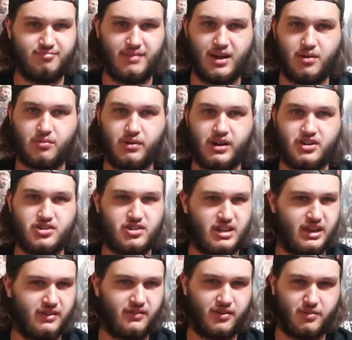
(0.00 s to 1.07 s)
outreach
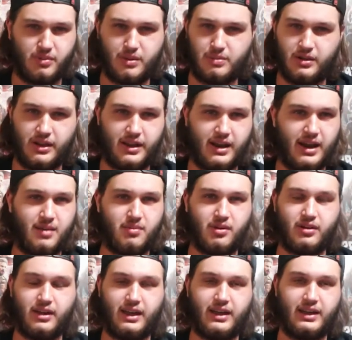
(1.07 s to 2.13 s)
thing for people in a neighbor,
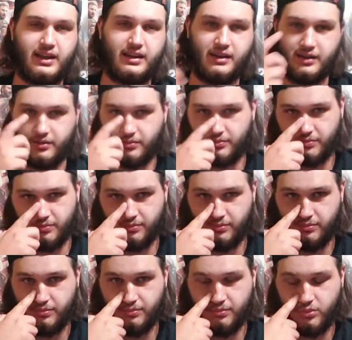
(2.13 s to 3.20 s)
like in a
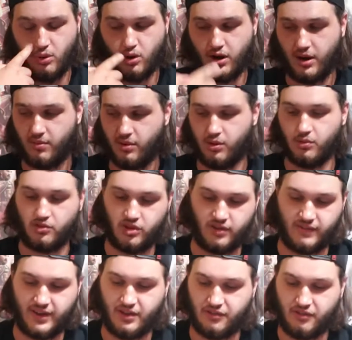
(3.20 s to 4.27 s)
poor neighborhood, who was
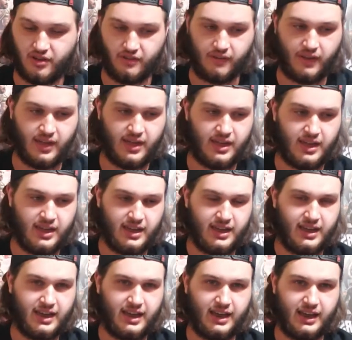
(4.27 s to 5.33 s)
giving out stuff,
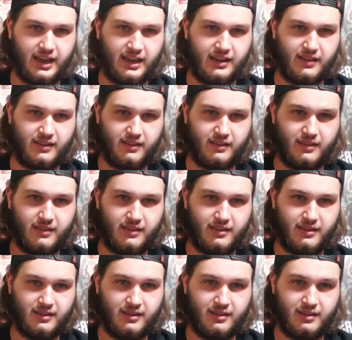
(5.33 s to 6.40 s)
and
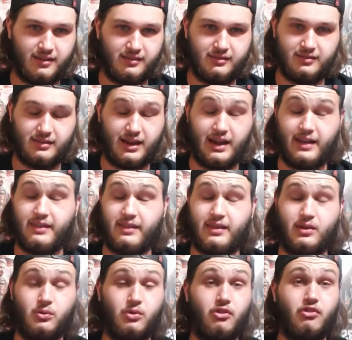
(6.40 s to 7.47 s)
it
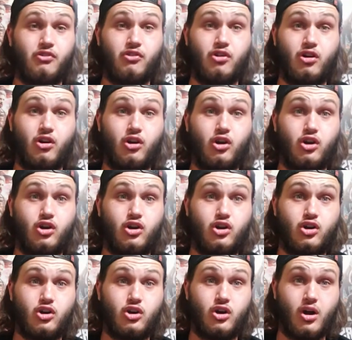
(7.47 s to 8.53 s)
was
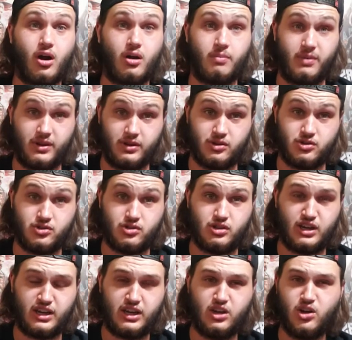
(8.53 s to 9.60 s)
garbage.
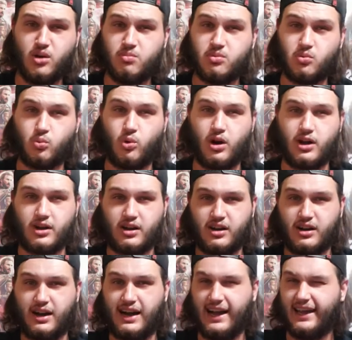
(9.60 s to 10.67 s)
Like cucumber
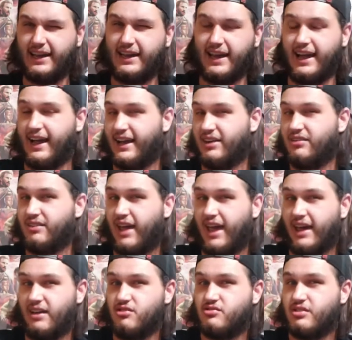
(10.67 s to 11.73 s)
water, I kind of
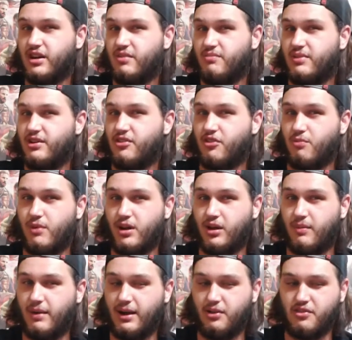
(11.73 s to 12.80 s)
can drink in
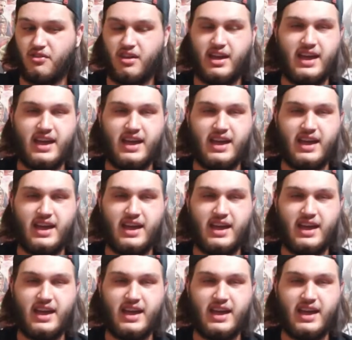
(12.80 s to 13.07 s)
small amounts,